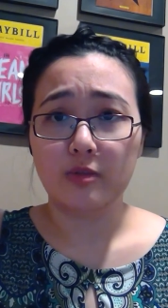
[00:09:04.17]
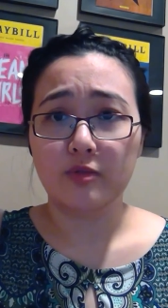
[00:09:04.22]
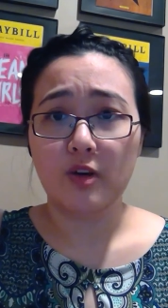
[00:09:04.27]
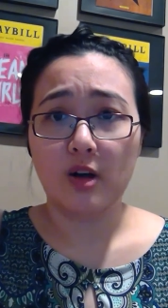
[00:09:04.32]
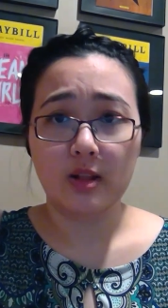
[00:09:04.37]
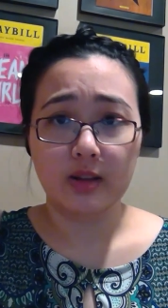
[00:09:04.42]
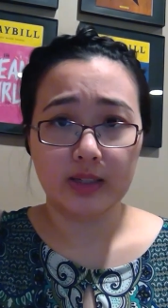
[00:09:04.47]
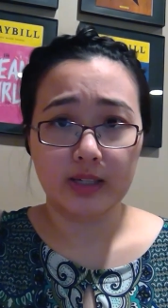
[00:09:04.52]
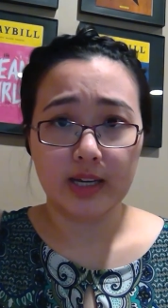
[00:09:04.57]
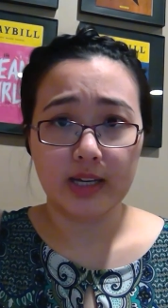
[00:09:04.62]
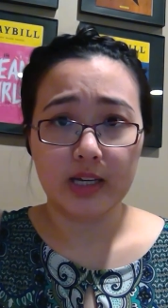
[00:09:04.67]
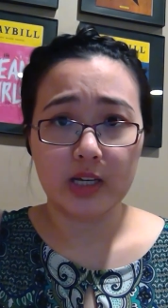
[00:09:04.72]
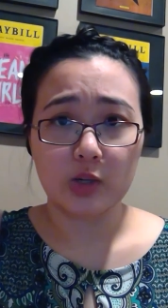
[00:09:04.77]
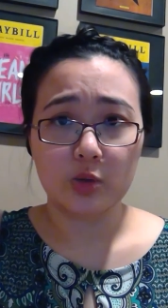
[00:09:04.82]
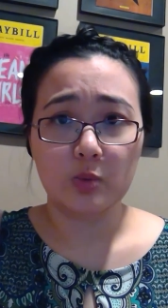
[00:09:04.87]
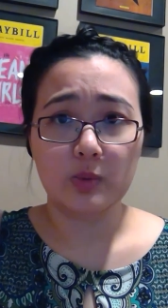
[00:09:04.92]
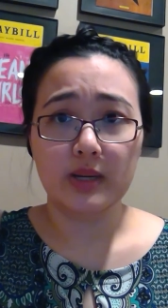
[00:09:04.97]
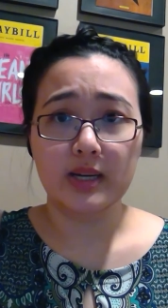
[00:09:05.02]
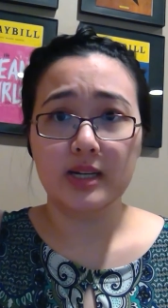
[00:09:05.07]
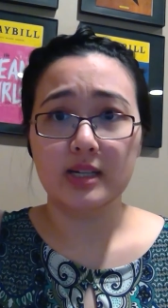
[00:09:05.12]
fallen king and
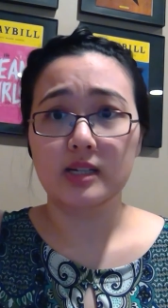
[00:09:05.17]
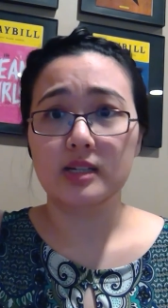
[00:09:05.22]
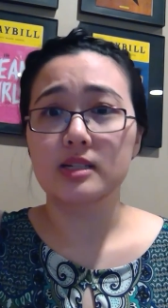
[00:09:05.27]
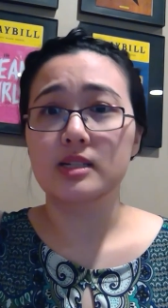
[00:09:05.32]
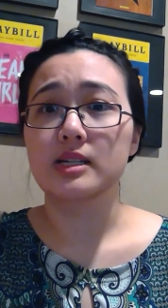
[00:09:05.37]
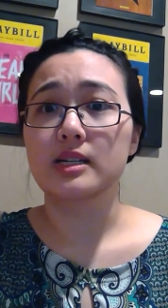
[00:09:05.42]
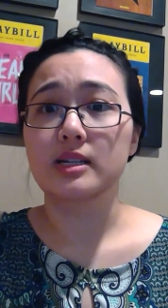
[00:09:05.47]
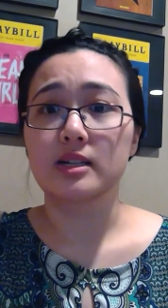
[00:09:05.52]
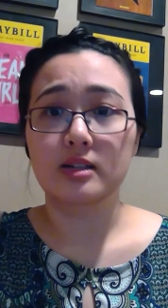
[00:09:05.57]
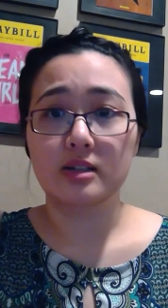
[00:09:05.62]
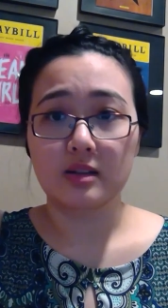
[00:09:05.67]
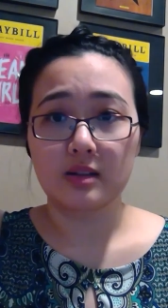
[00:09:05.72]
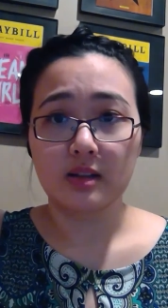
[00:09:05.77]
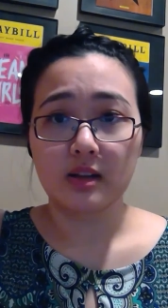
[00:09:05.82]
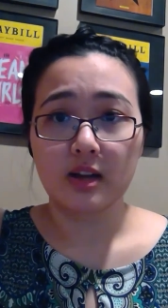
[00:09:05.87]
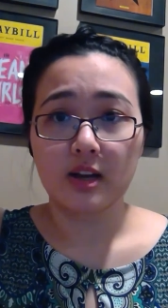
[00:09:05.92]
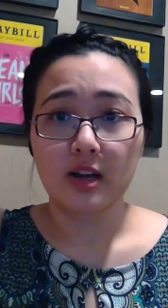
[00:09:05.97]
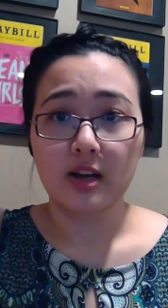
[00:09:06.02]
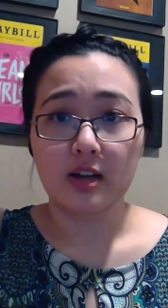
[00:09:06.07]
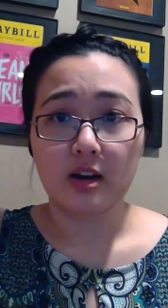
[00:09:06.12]
queen until
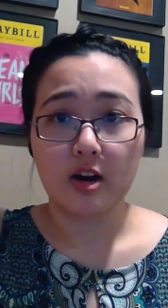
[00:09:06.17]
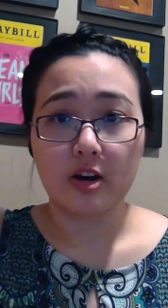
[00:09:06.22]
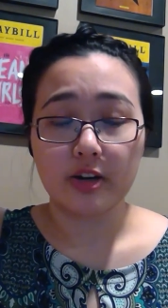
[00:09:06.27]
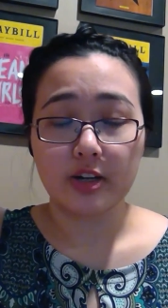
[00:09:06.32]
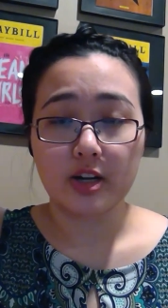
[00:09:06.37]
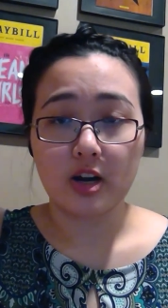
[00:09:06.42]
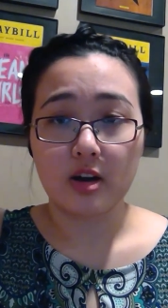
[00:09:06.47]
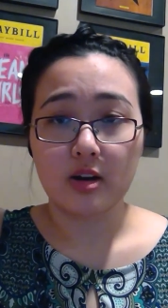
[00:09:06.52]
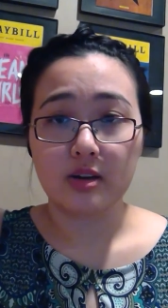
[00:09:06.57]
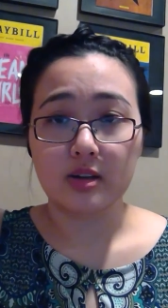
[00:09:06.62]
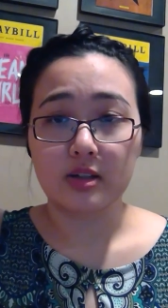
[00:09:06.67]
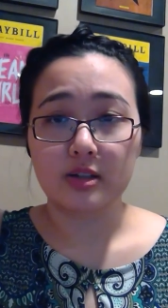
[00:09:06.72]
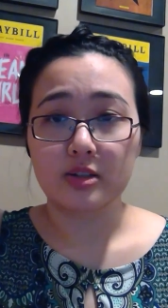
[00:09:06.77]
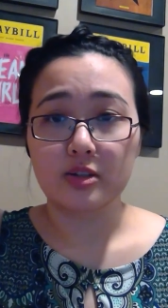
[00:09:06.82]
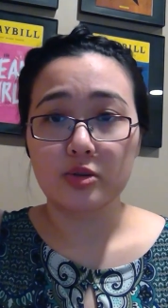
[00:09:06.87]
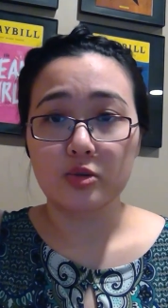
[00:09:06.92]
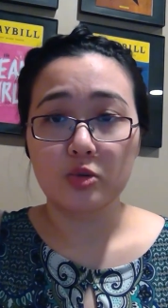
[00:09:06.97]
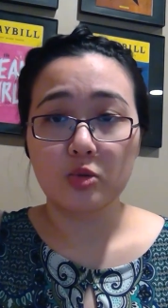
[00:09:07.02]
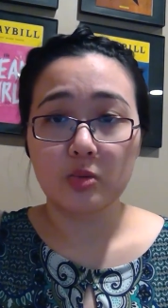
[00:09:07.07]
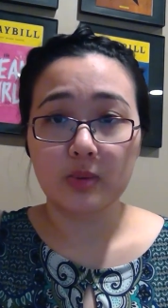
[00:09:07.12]
our young
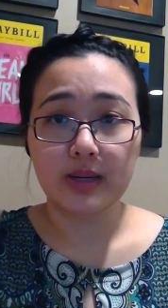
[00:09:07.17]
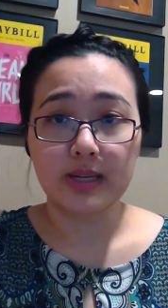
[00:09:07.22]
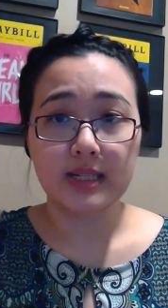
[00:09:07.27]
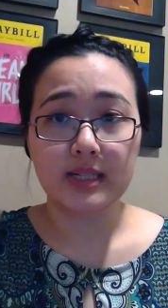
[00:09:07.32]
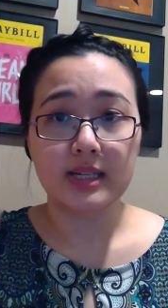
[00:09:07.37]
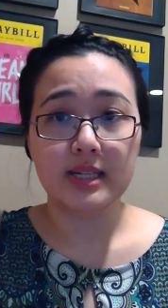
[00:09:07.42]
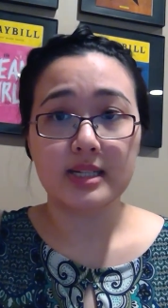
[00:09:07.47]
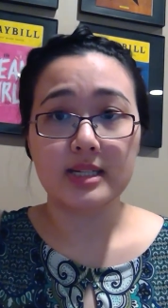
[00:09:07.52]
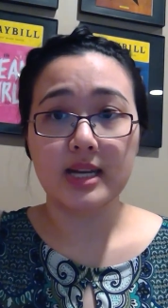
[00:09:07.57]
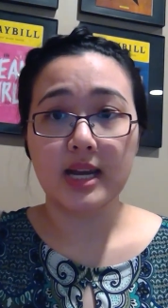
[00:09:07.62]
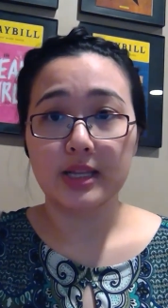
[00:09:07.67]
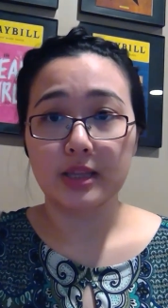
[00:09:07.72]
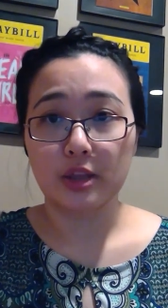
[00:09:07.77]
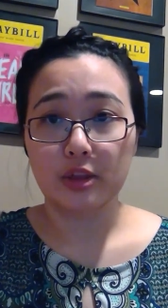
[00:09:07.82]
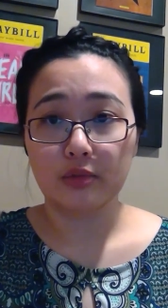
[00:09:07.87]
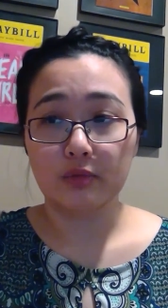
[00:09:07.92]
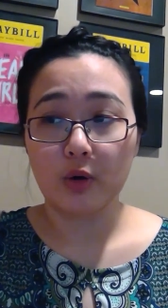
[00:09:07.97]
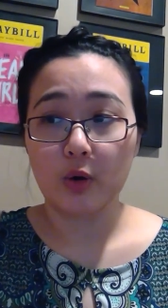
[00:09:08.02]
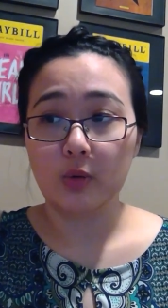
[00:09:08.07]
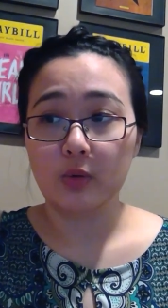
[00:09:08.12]
new queen can take the
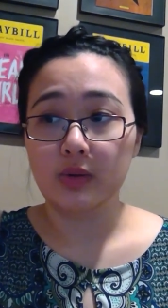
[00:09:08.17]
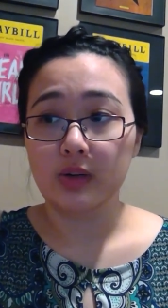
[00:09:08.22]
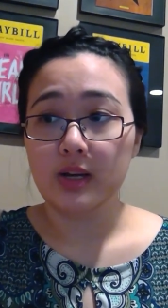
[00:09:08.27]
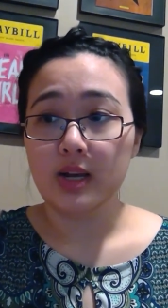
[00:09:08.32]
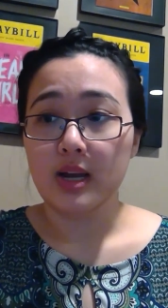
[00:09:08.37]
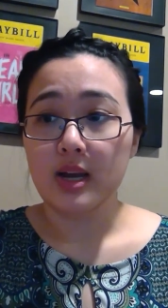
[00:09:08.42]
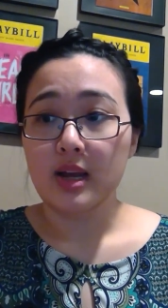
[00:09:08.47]
throne.